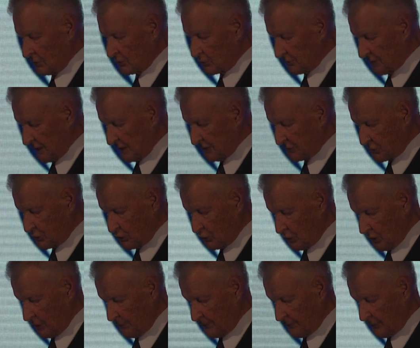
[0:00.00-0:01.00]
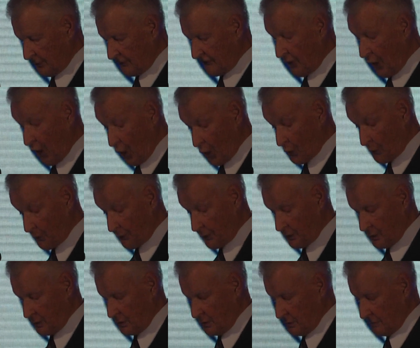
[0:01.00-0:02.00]
Today's Europe of hope
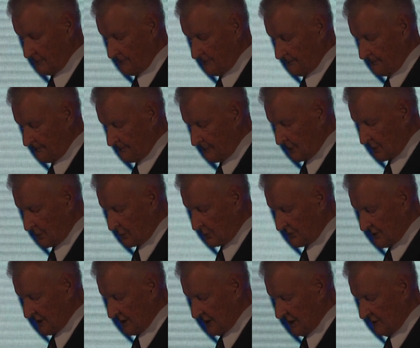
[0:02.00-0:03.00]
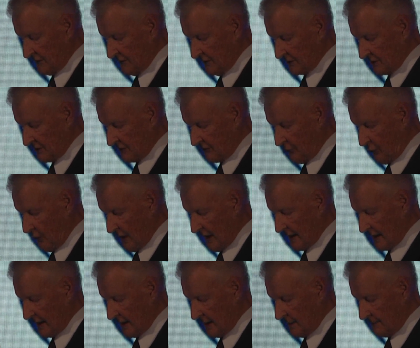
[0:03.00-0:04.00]
could then even give
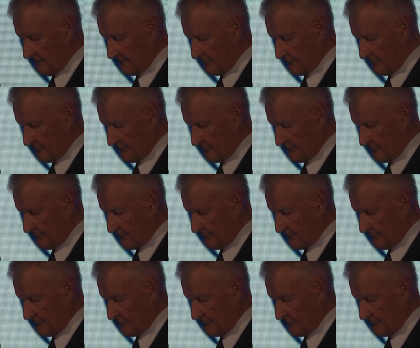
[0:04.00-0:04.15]
way